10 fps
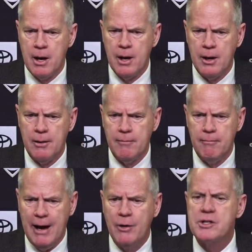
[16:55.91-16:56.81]

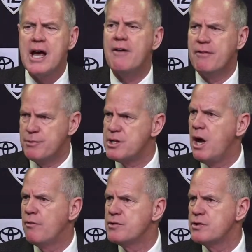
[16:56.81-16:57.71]
outside of
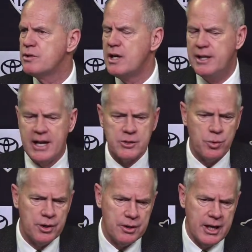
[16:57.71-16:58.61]
themselves, and
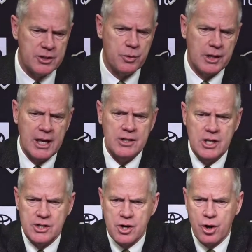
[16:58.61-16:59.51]
that's what
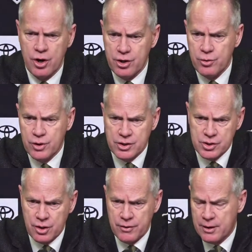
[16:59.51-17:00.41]
KJ started to do
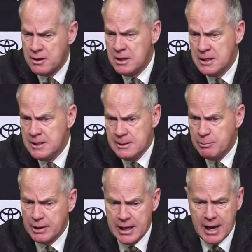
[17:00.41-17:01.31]
this year.
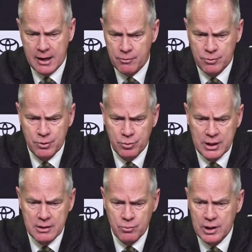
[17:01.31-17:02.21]
But yeah,
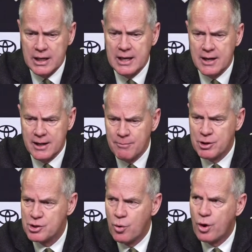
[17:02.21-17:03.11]
we needed him
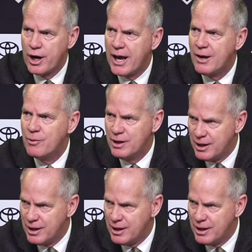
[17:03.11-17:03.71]
to score tonight. We